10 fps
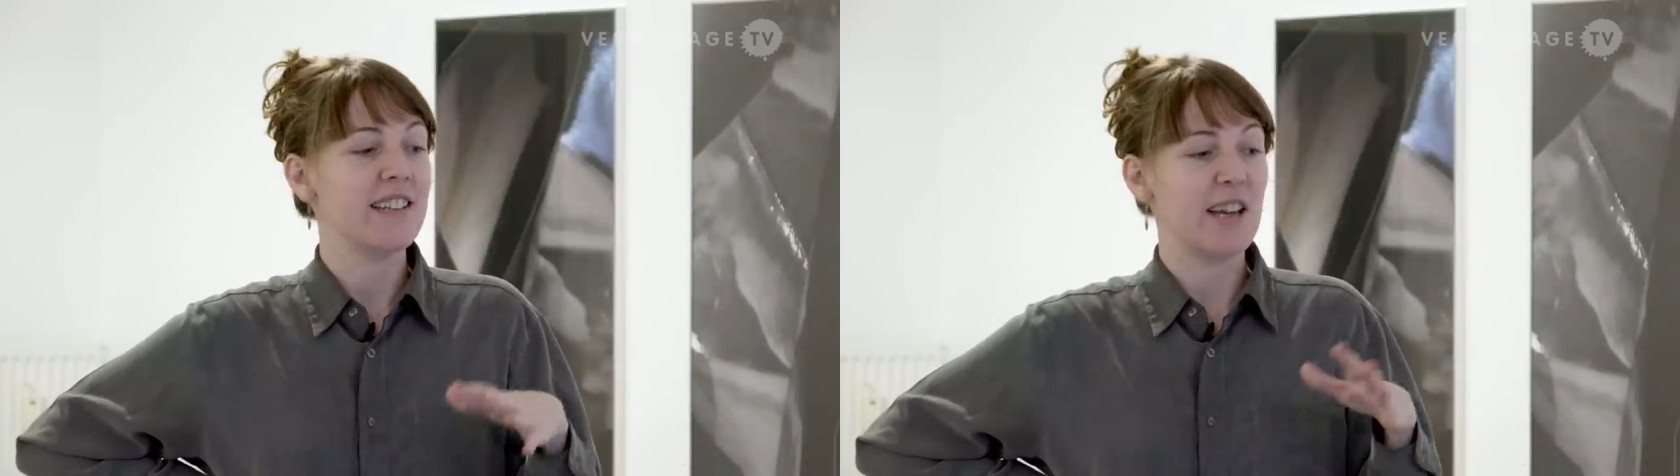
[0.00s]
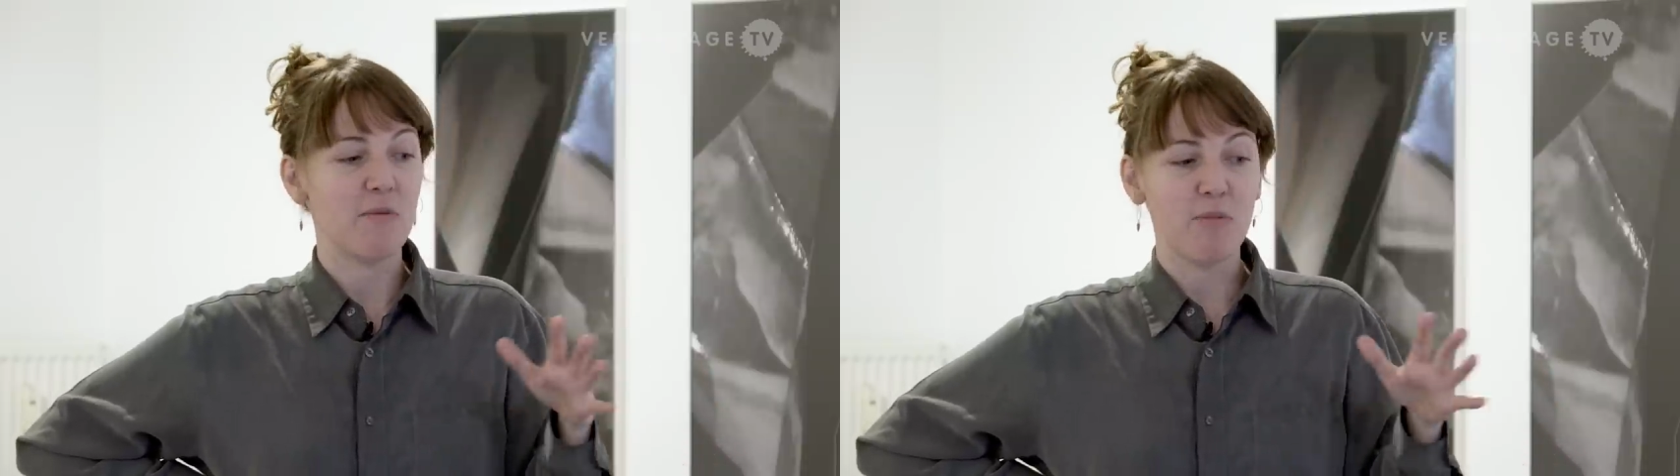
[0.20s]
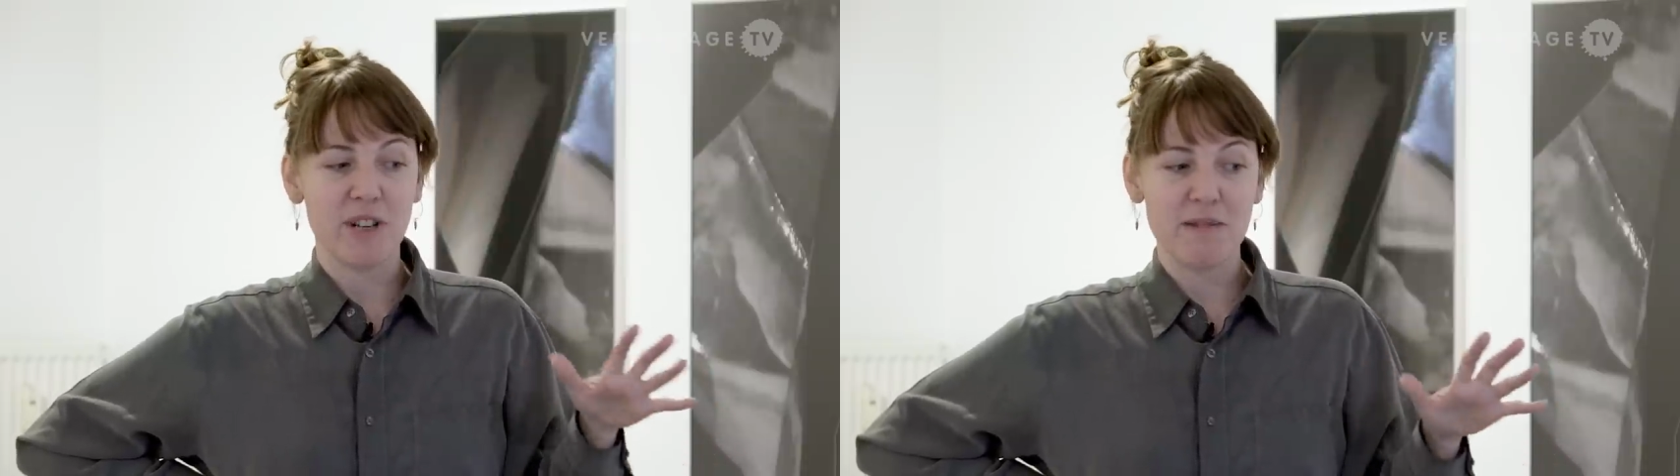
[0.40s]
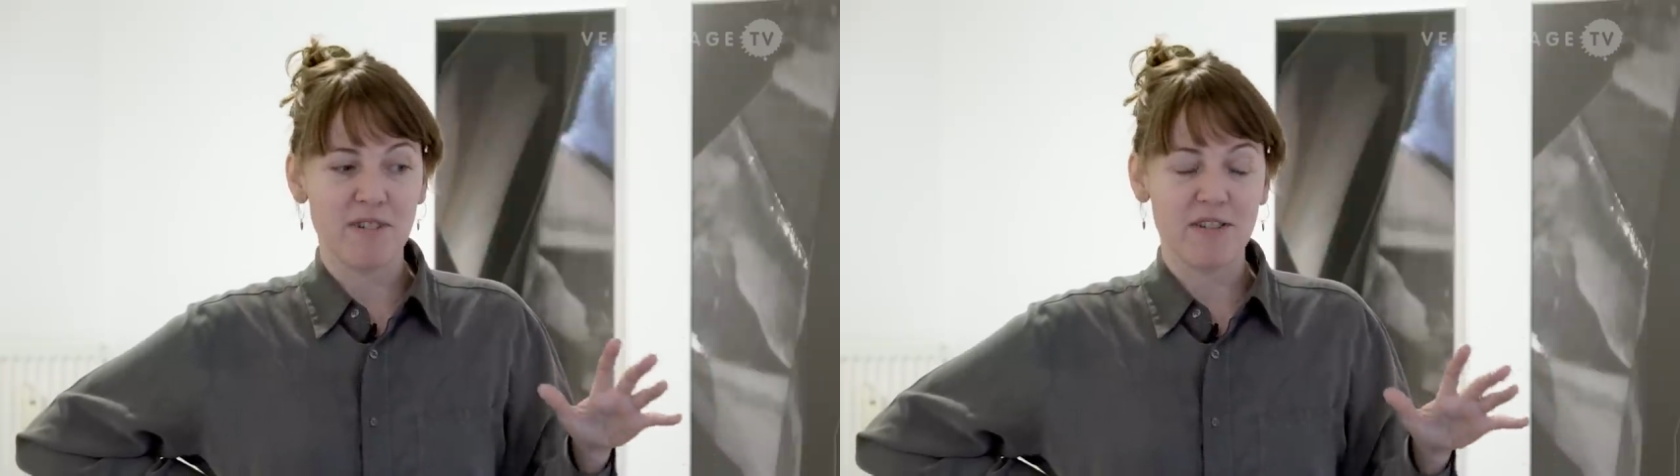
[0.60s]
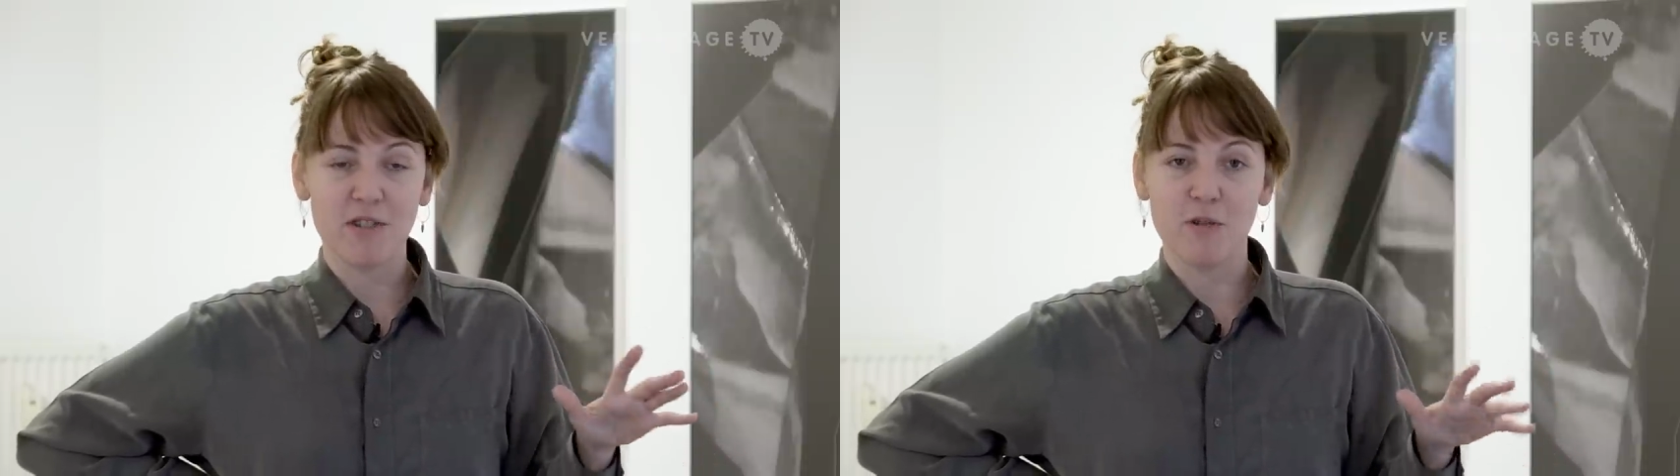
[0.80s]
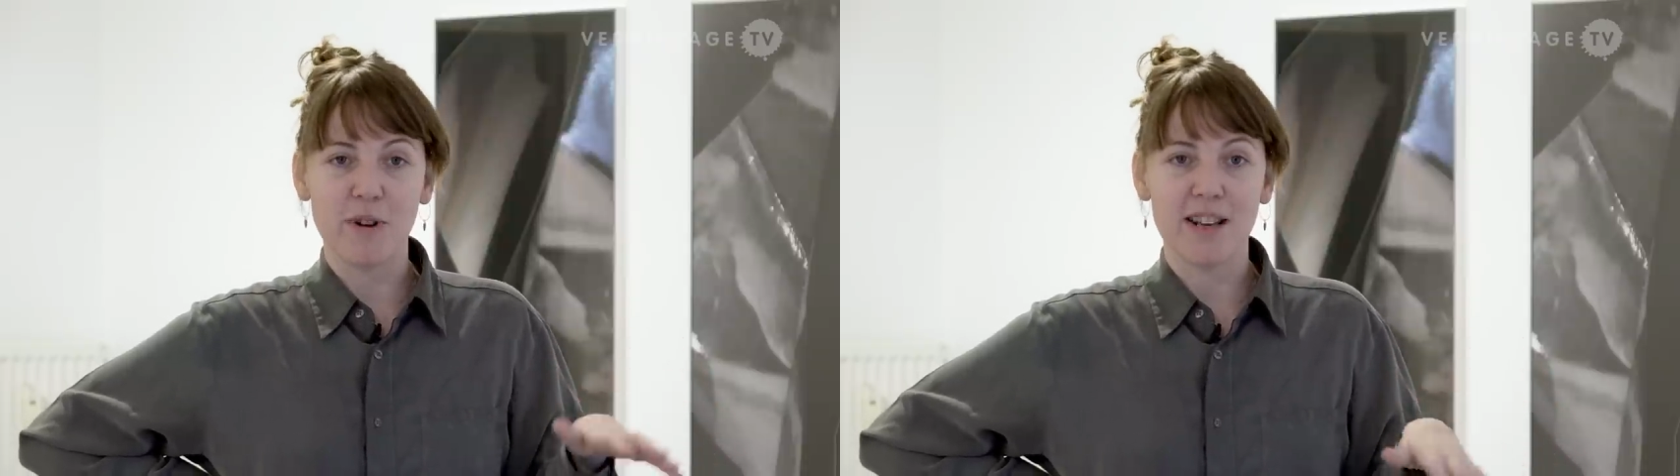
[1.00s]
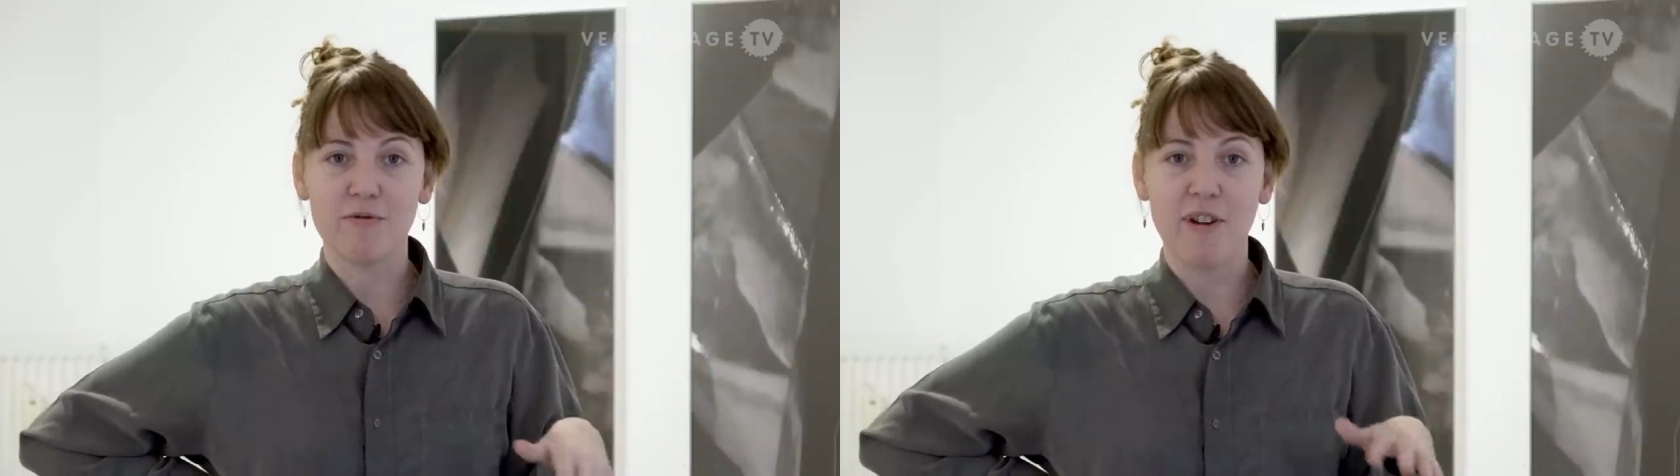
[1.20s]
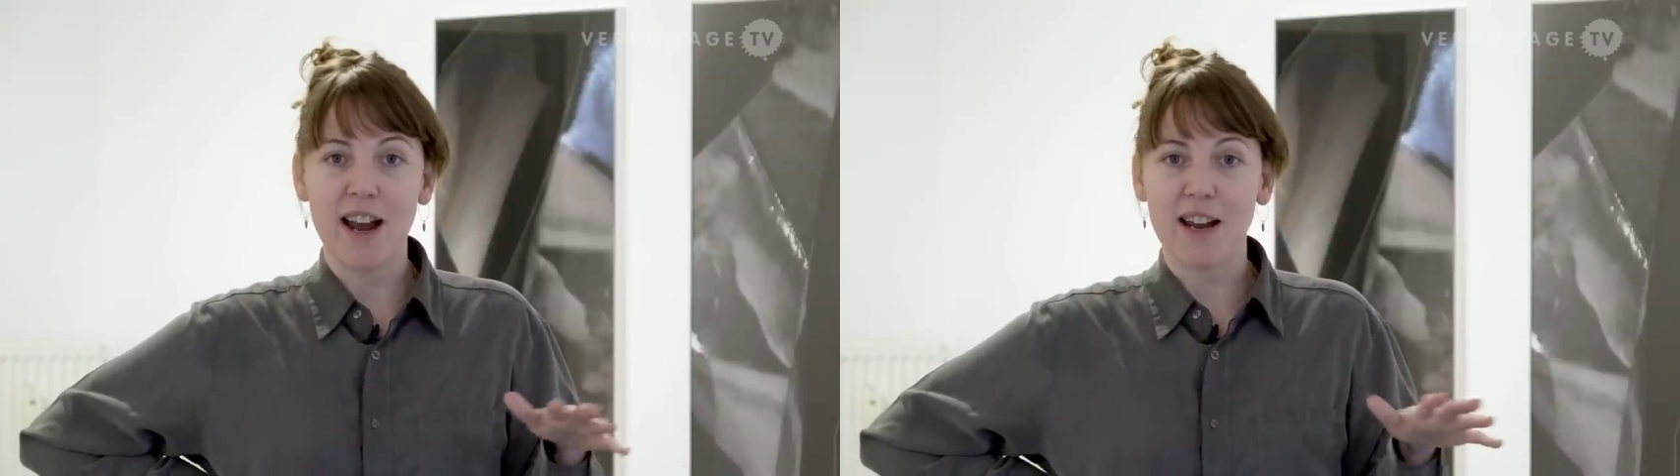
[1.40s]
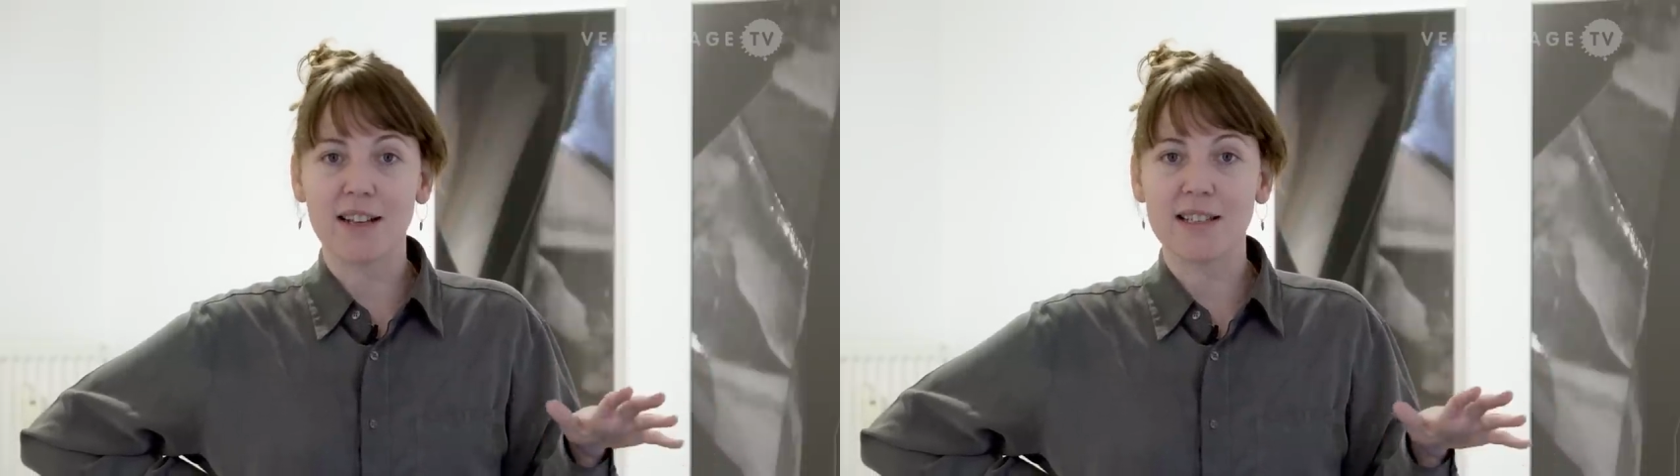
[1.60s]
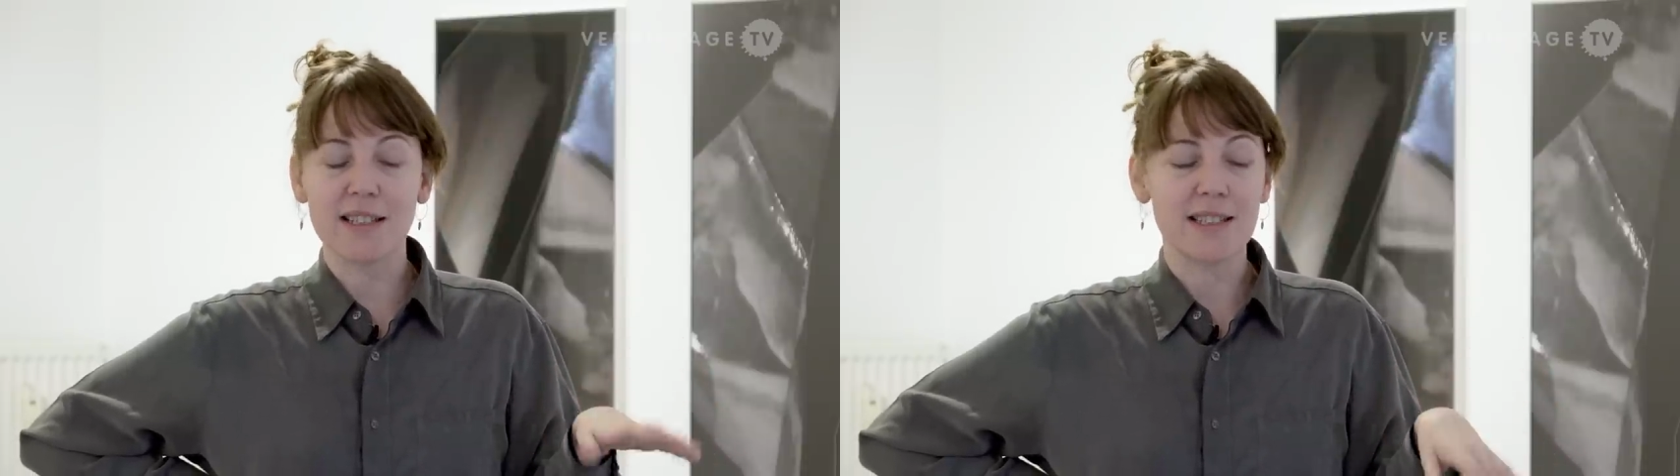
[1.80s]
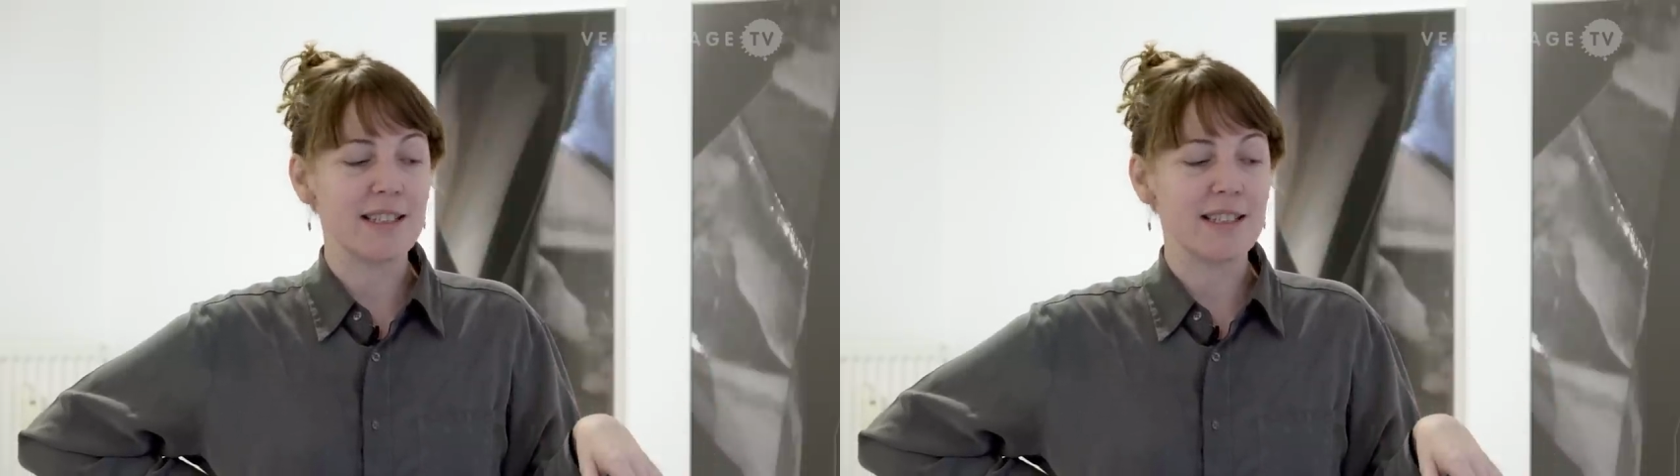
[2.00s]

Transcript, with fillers: They were pretty much always wrecks,